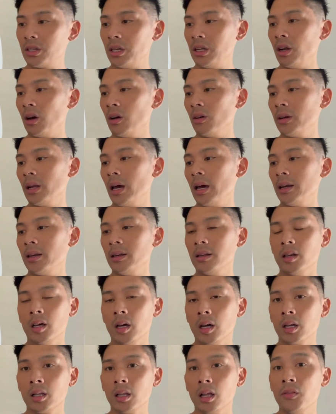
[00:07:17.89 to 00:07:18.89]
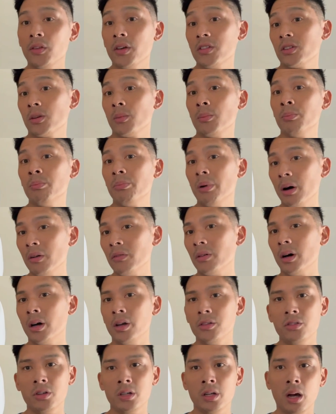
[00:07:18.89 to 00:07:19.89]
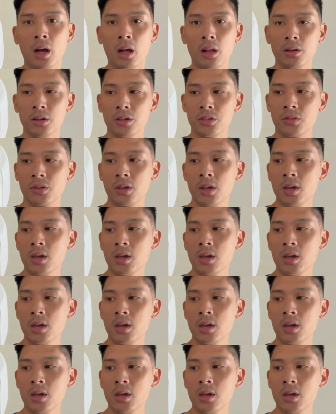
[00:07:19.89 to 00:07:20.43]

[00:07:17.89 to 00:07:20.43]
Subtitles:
you know, not in a glove that's above $100.